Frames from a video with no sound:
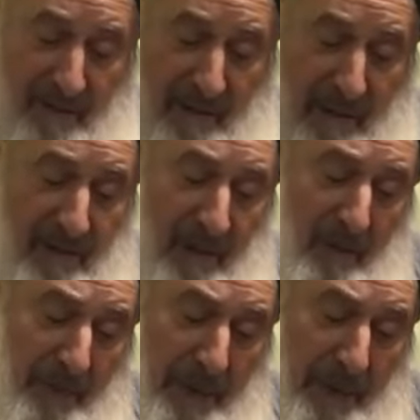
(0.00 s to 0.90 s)
Asking
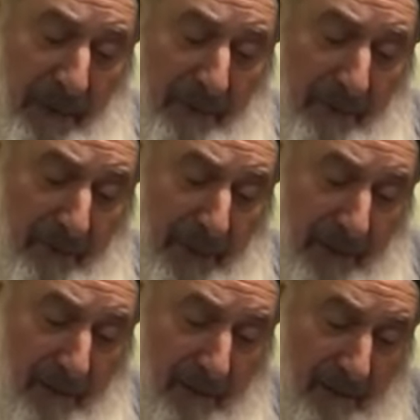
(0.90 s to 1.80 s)
to be away from
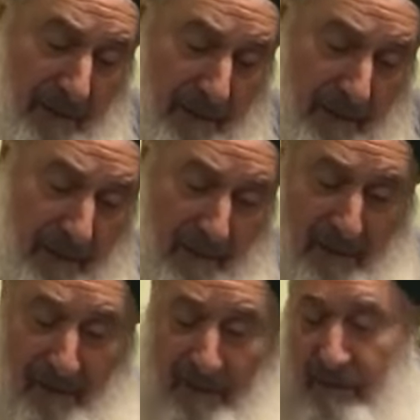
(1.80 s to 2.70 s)
that
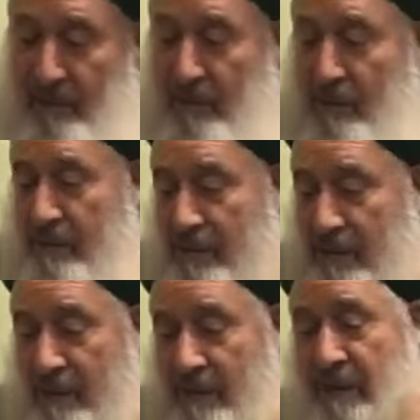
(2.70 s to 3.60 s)
whoosh,
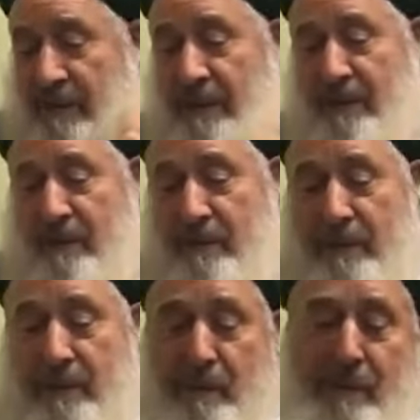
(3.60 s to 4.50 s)
if that's a
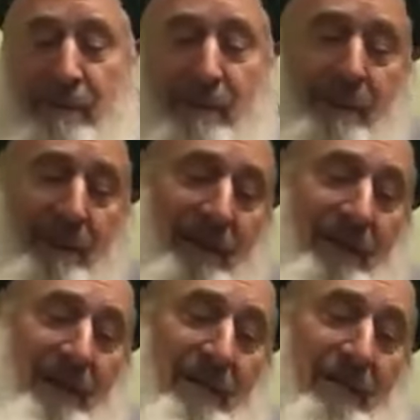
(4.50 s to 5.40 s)
real word,
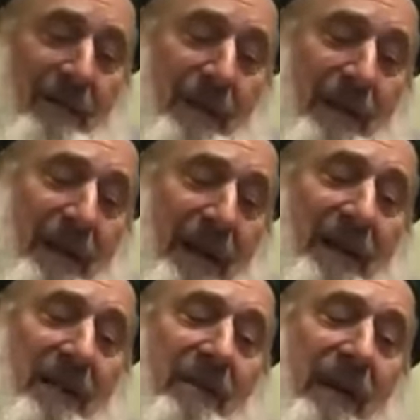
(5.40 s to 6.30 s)
of that
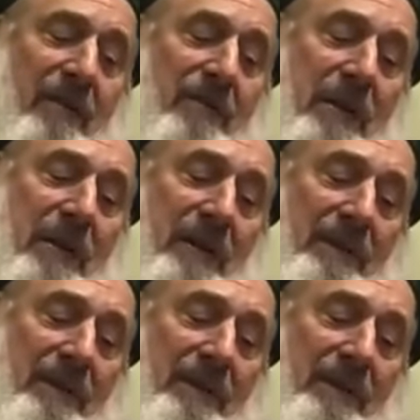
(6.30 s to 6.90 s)
negative energy.